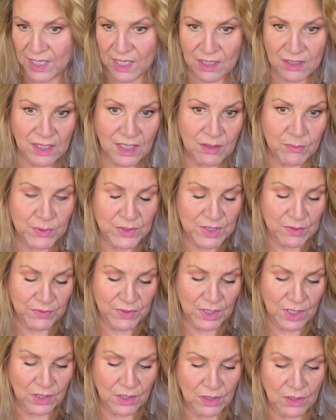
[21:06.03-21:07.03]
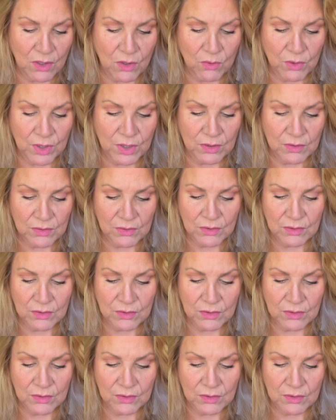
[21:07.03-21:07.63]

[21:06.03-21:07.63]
I got to put something on the lower.